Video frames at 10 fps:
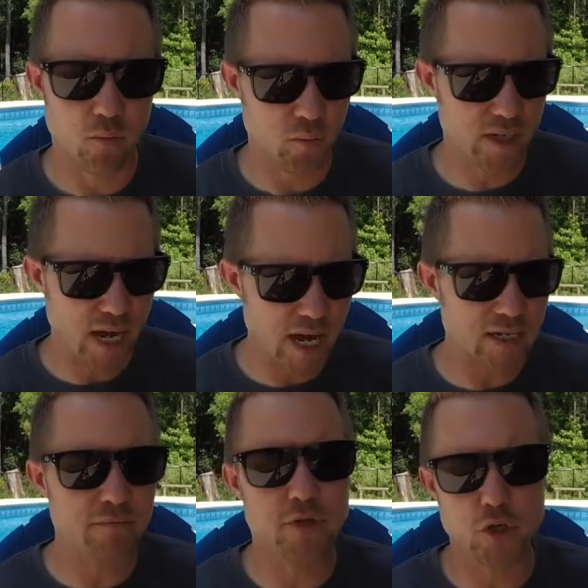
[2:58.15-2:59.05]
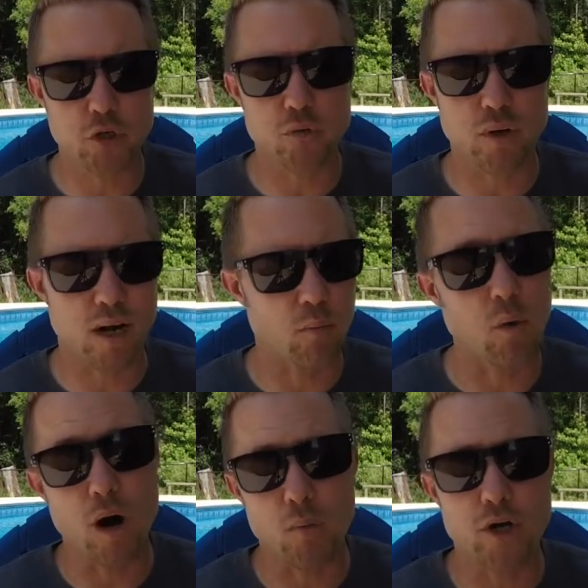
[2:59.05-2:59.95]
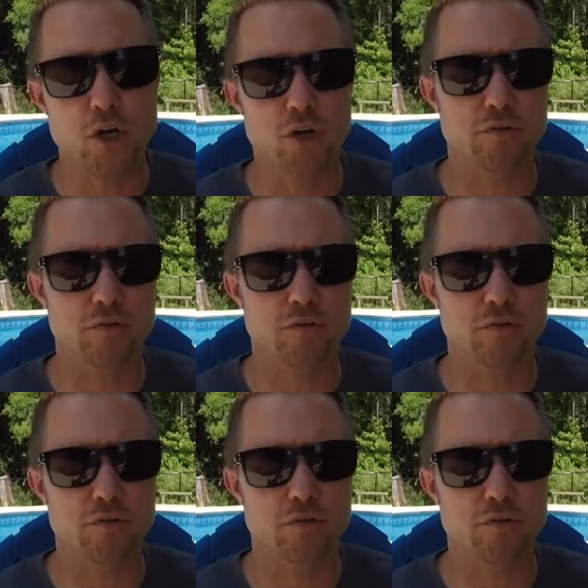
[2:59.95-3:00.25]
we kind of knew what we could